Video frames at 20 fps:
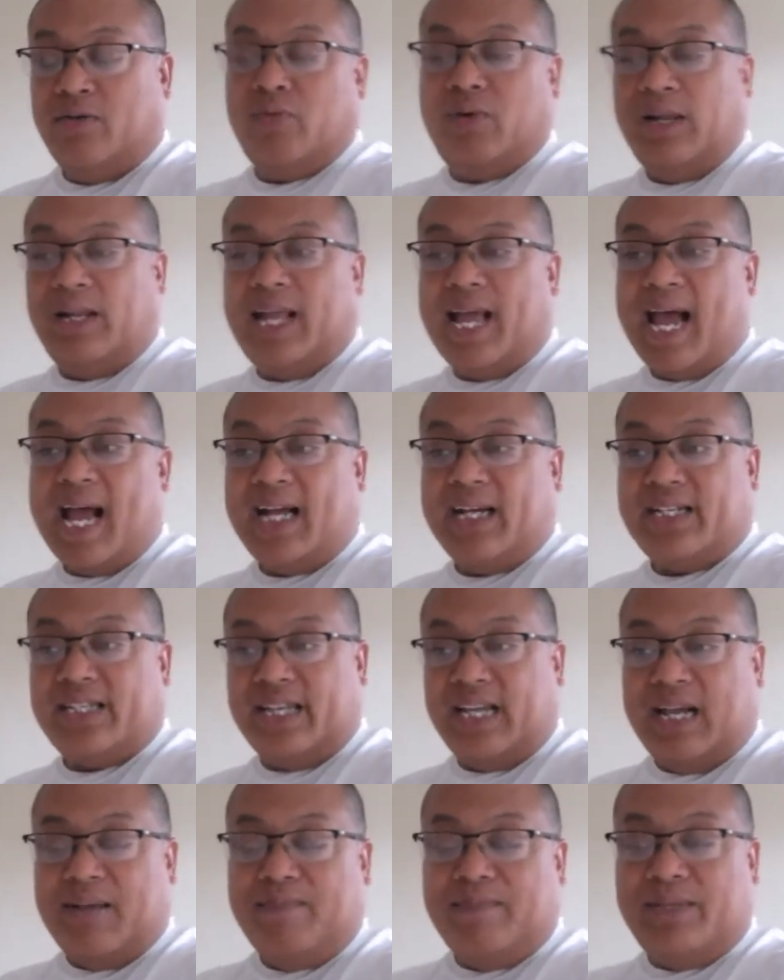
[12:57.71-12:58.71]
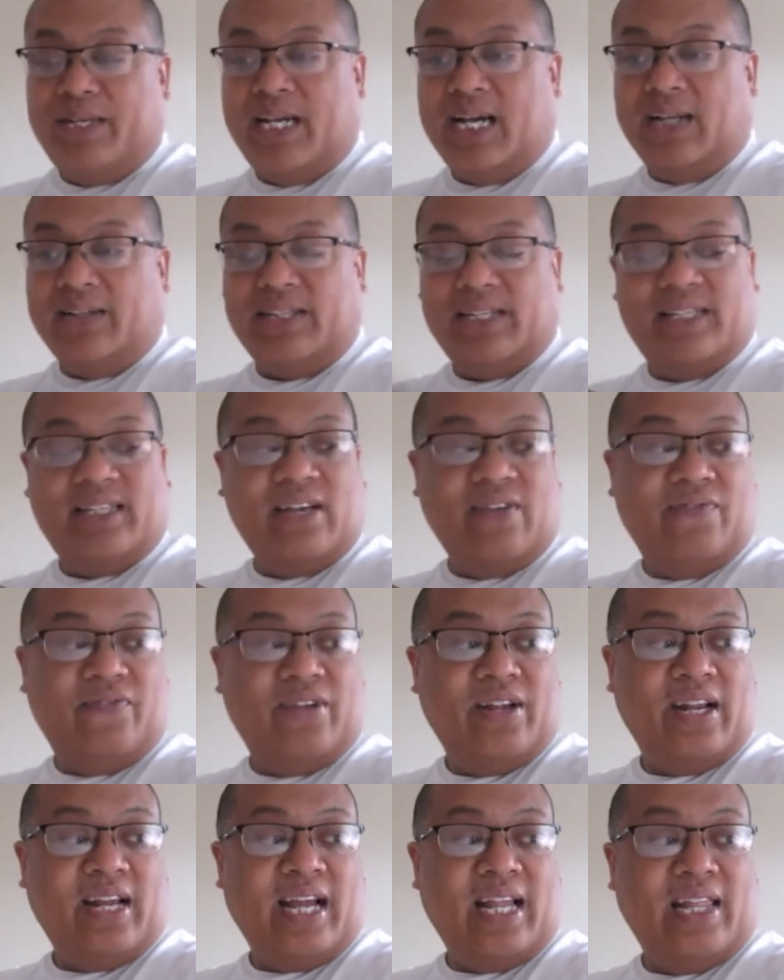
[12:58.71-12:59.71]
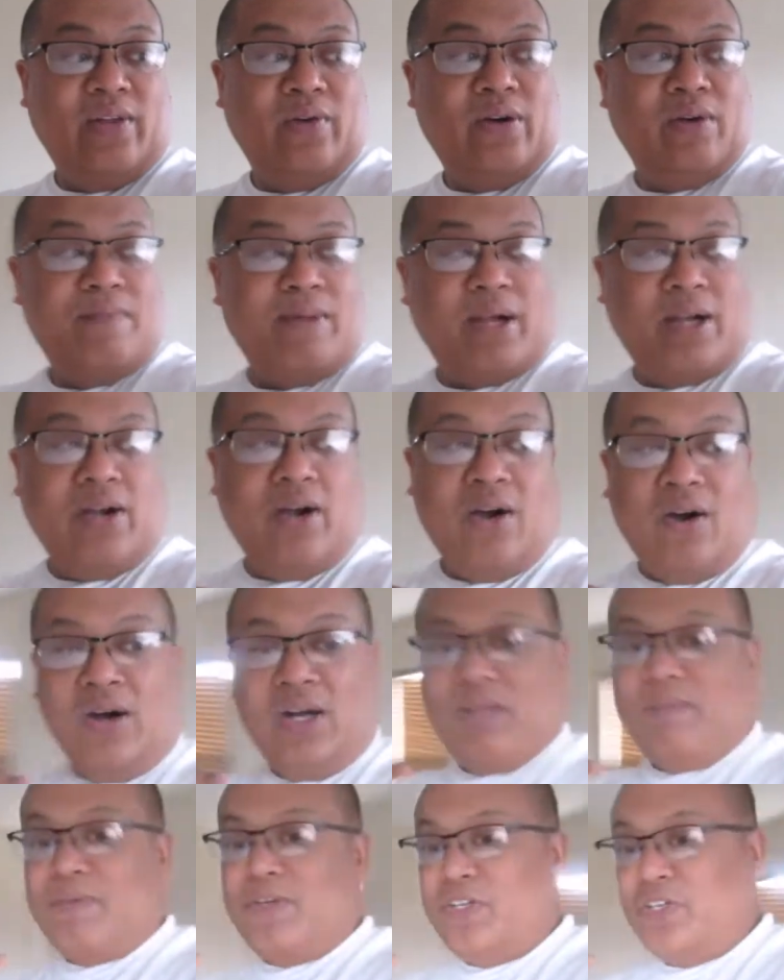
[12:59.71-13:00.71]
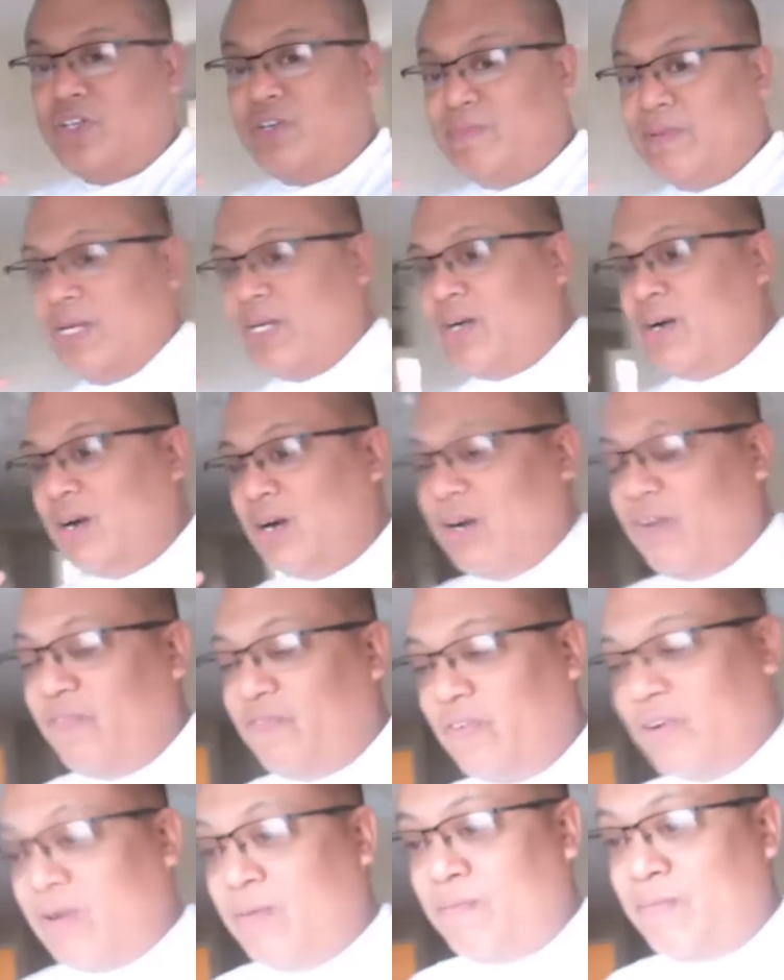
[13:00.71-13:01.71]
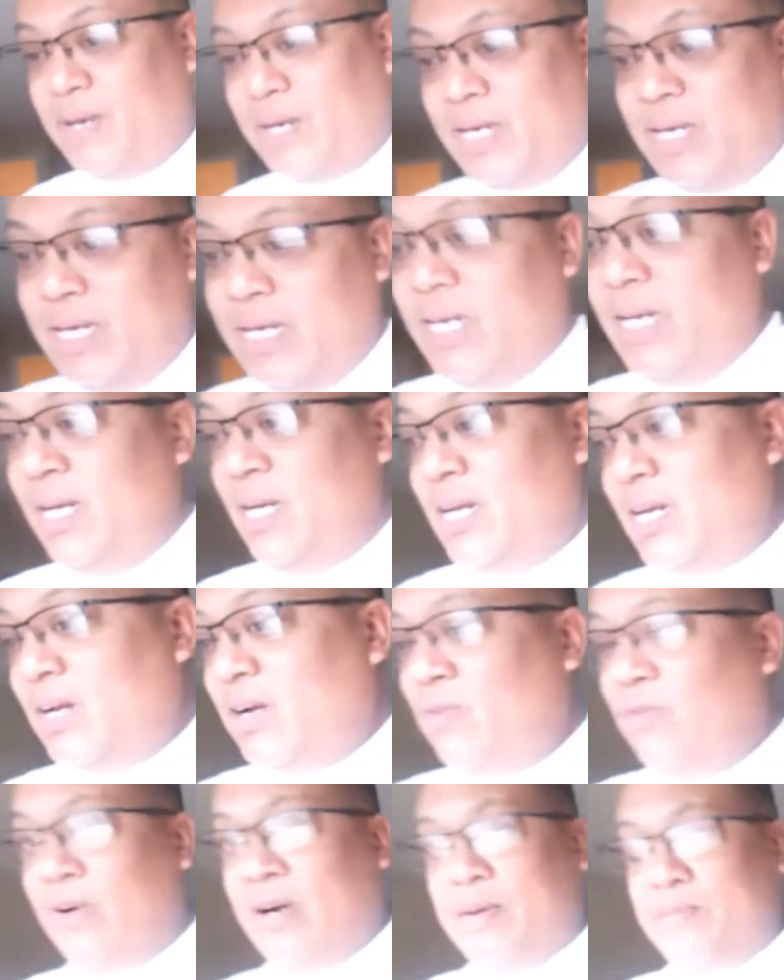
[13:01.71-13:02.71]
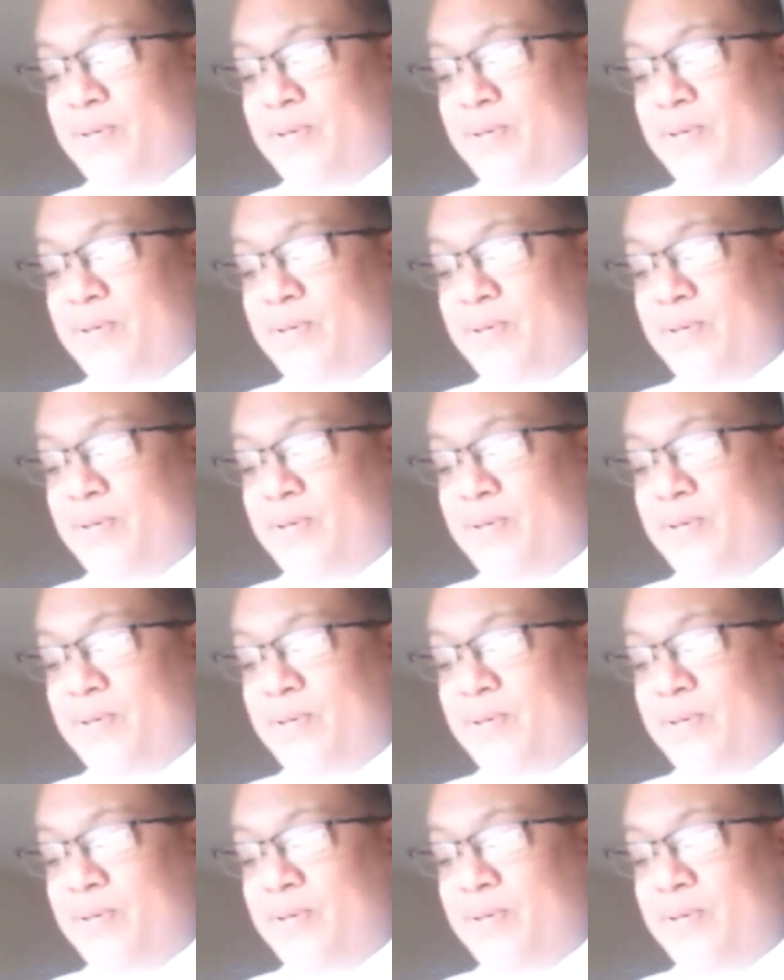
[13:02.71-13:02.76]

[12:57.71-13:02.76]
relax, empty out the stuff that I loaded in my car. Let me show you my car from where